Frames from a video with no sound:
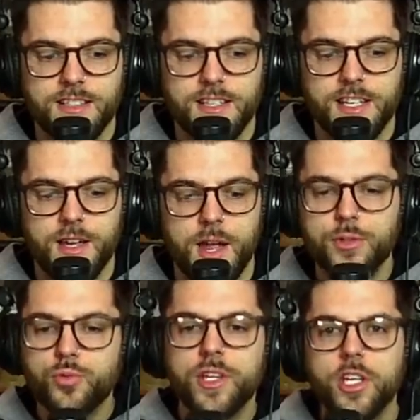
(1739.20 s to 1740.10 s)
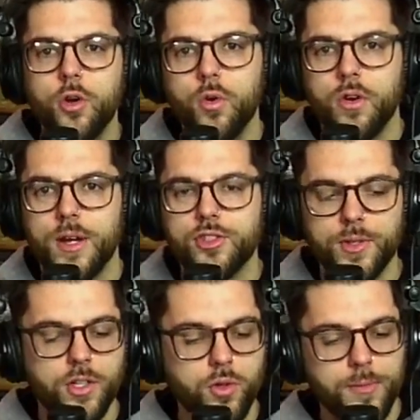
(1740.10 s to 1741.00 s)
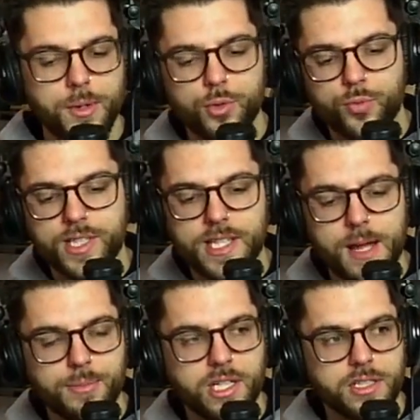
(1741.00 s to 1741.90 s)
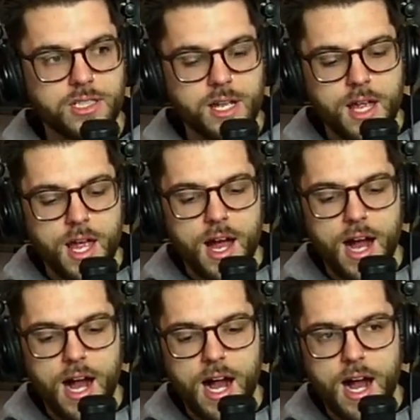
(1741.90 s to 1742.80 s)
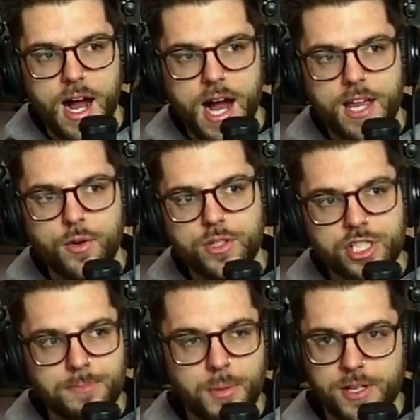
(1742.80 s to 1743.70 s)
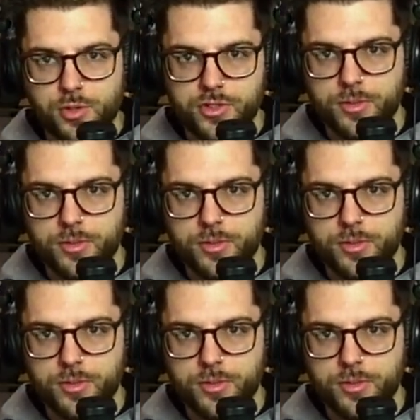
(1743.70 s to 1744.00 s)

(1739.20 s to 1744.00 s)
it was really cool. It was really cool to be able to read that because I always just put my short-term